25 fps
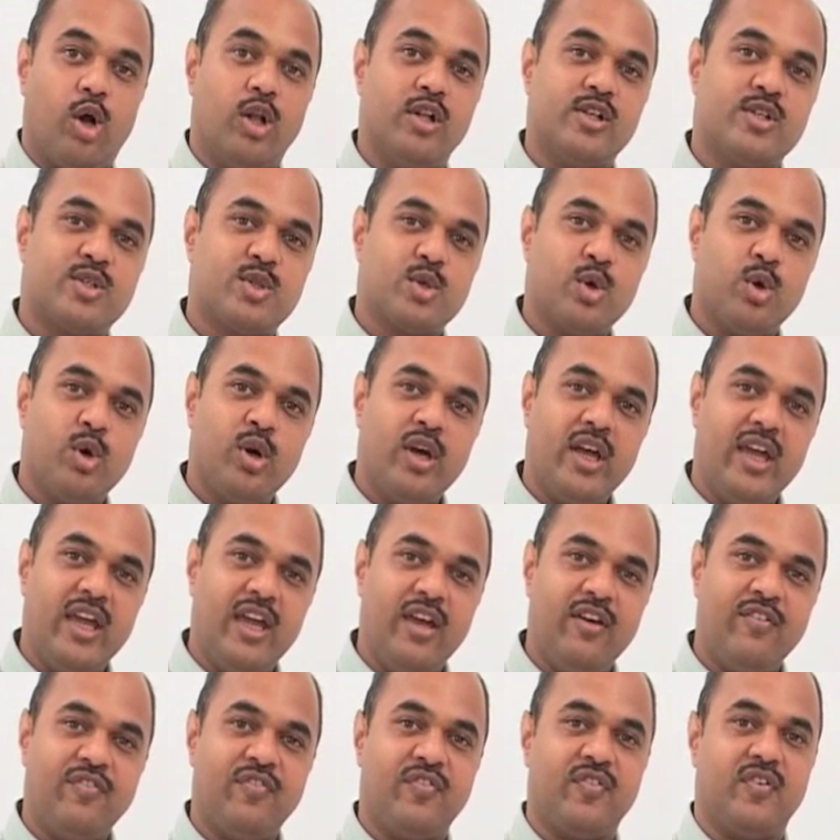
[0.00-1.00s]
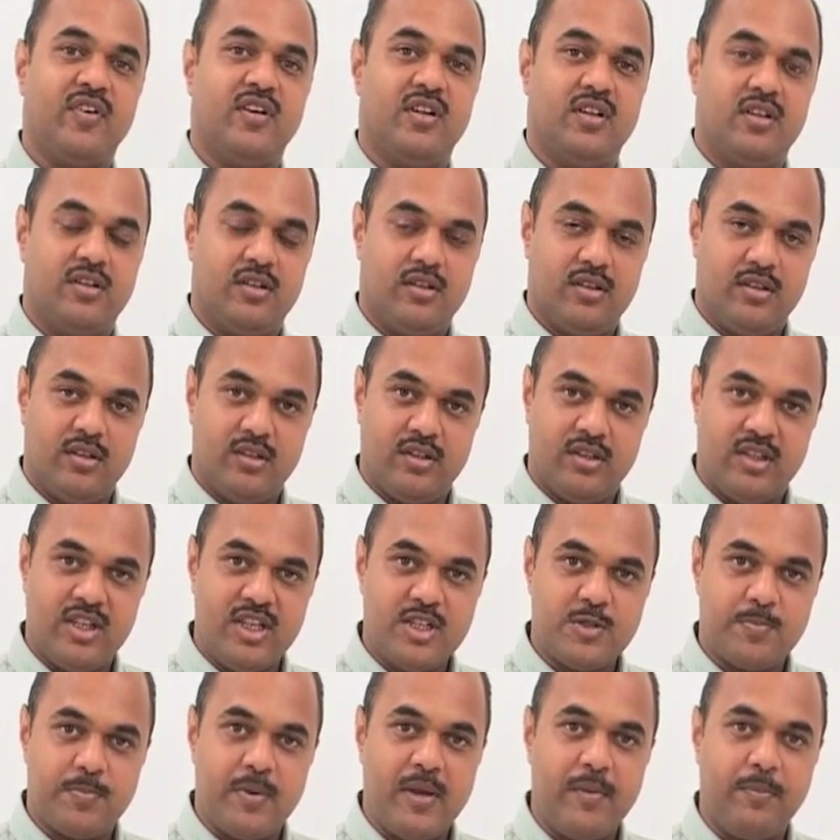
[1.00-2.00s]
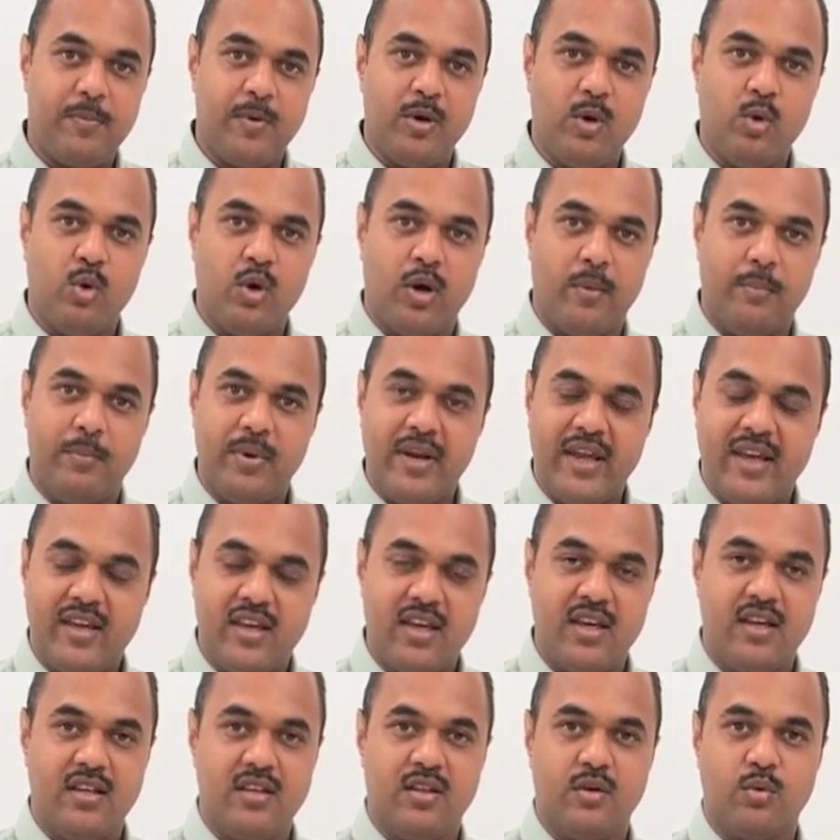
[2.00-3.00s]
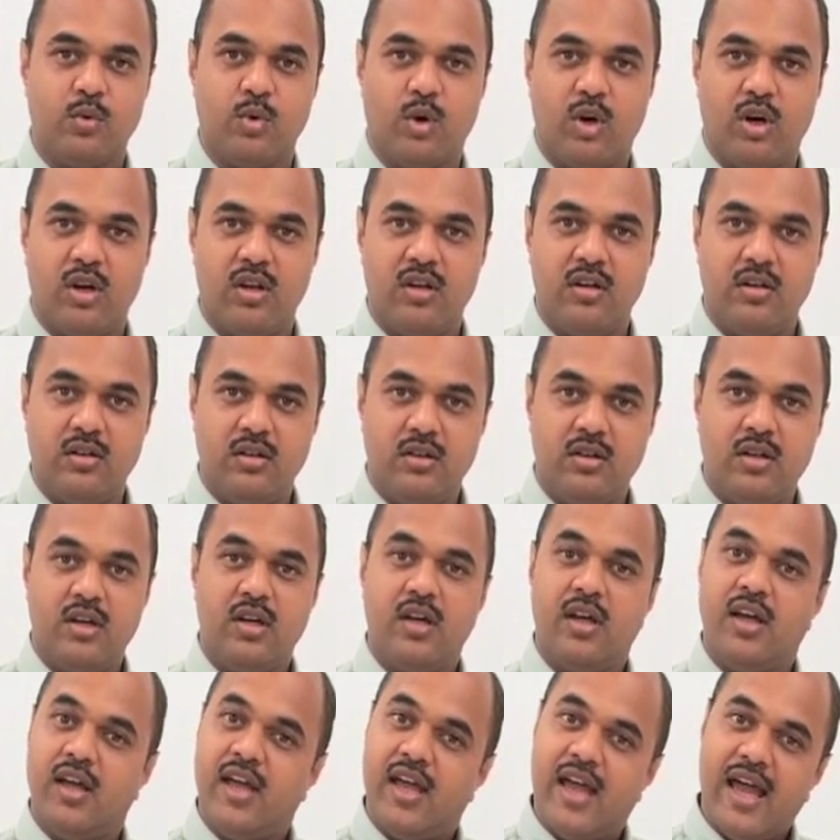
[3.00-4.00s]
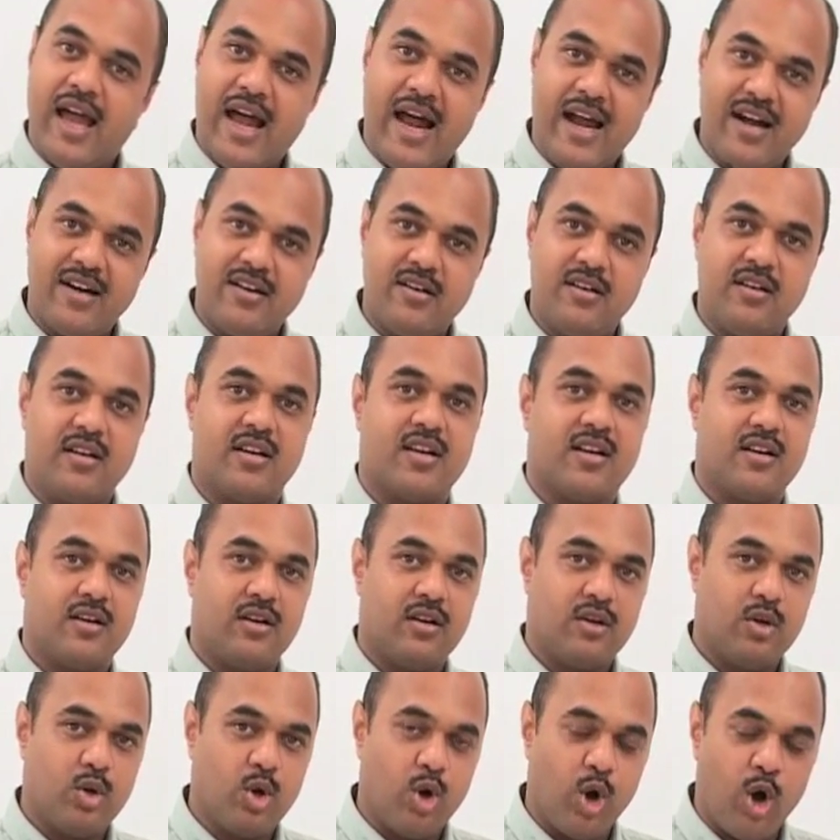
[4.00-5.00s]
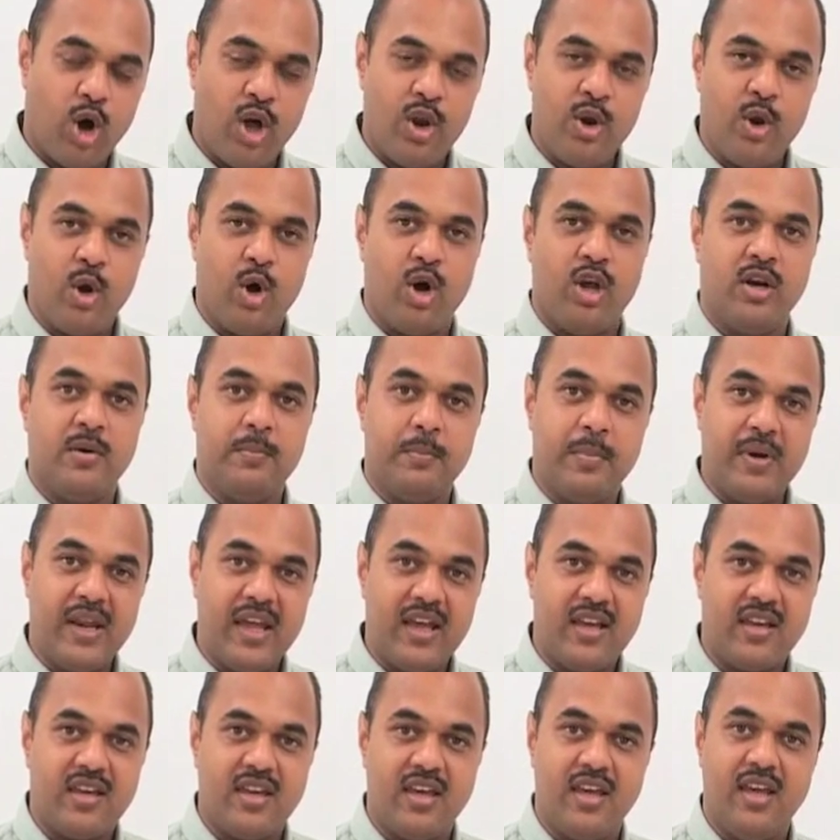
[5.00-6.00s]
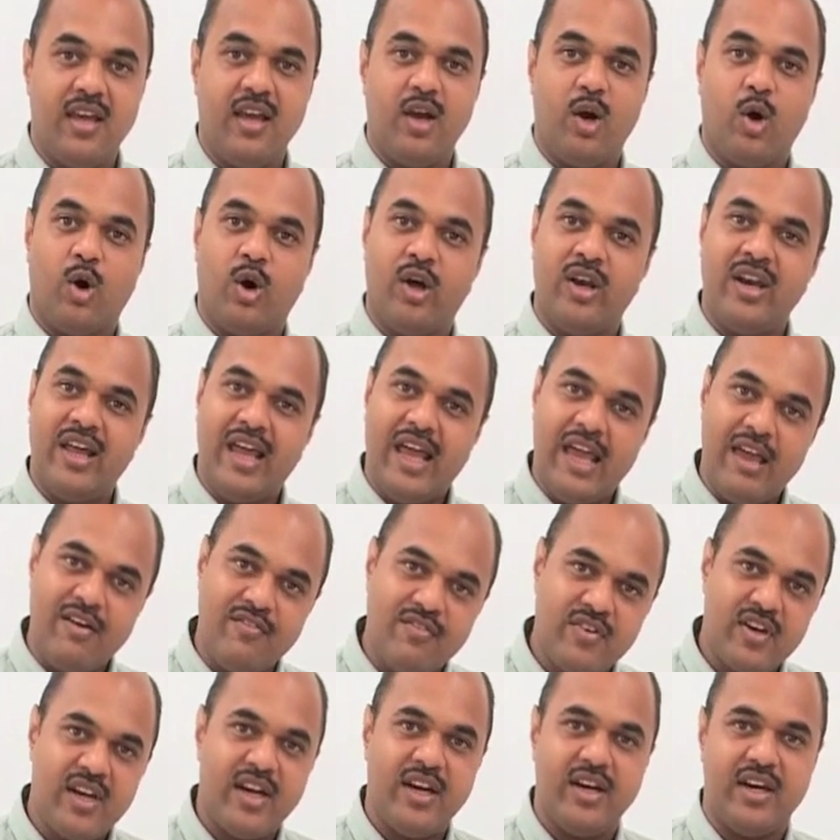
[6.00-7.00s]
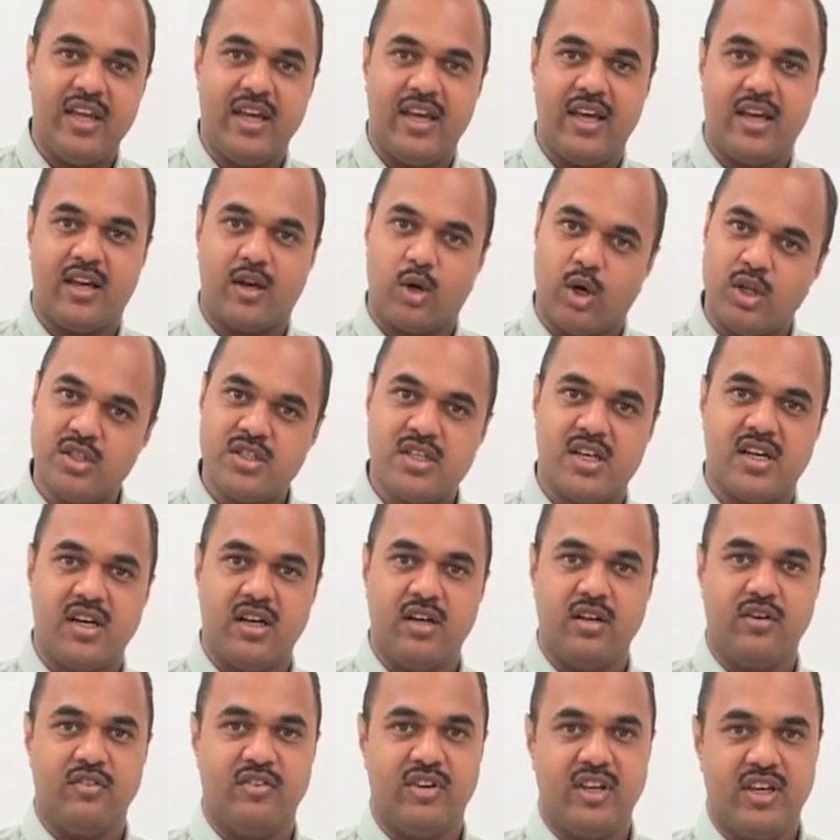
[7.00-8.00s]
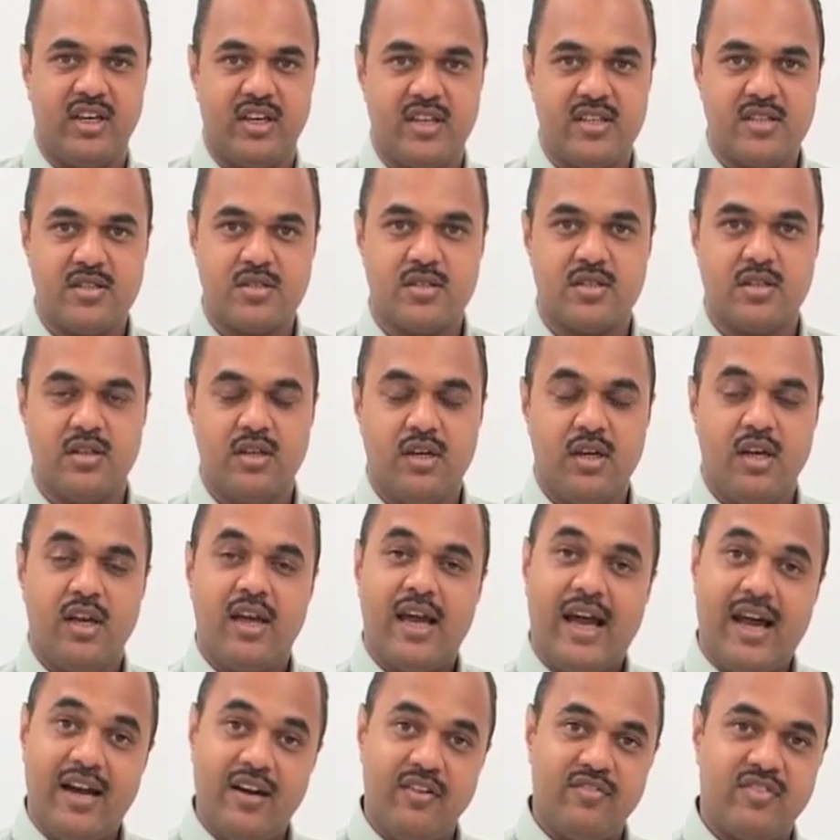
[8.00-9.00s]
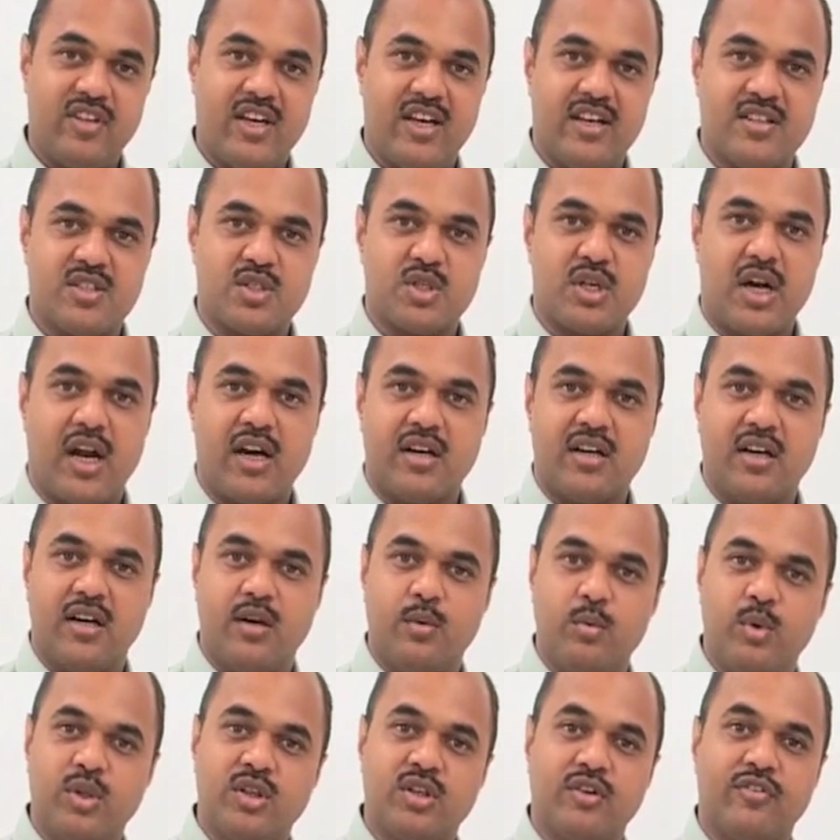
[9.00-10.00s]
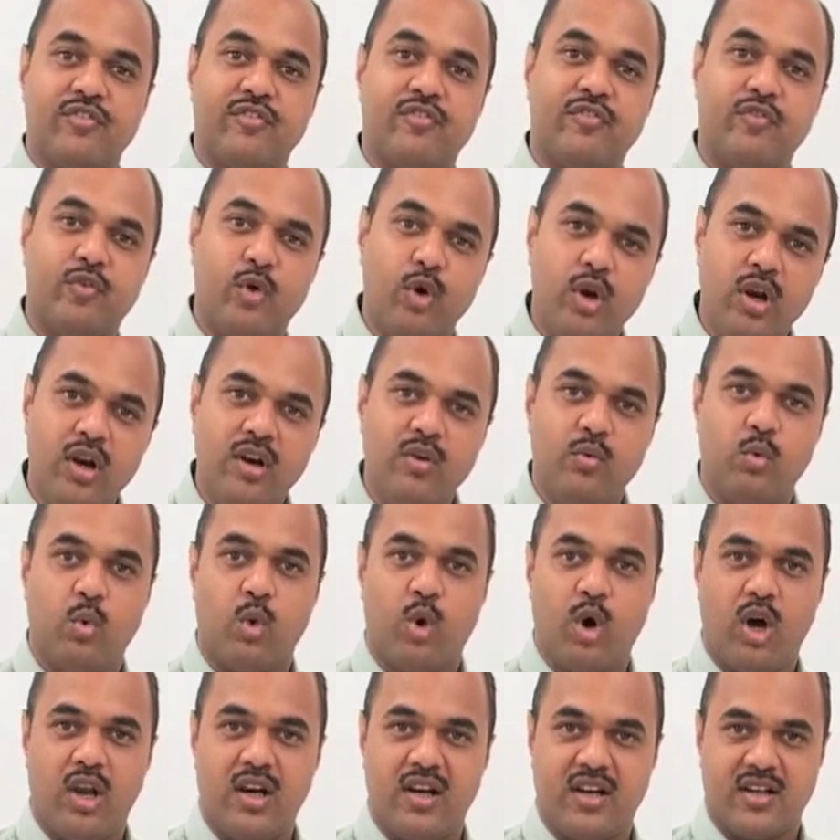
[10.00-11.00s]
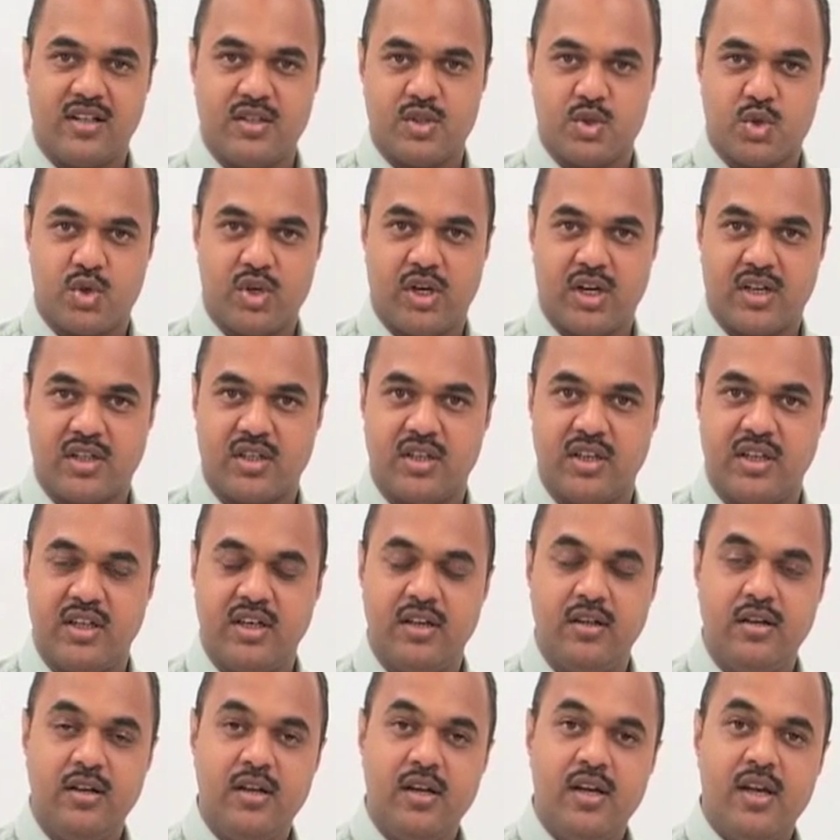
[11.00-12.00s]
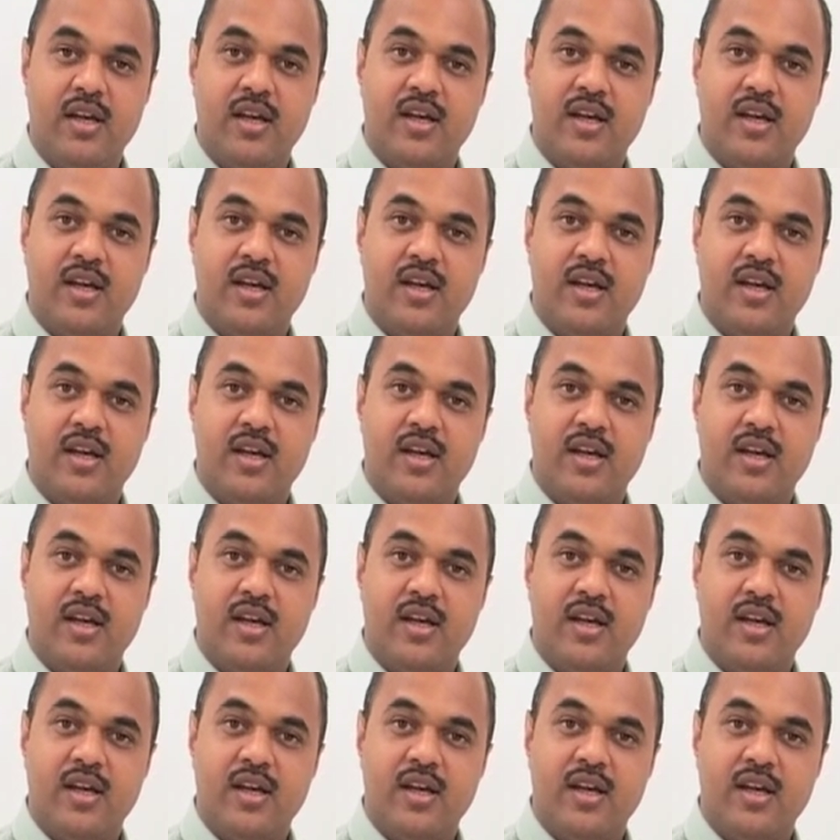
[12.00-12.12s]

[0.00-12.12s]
Also, if these people who are breaking the wall had gone on breaking on every day, consecutive days, and if they had started with a full wall constructed,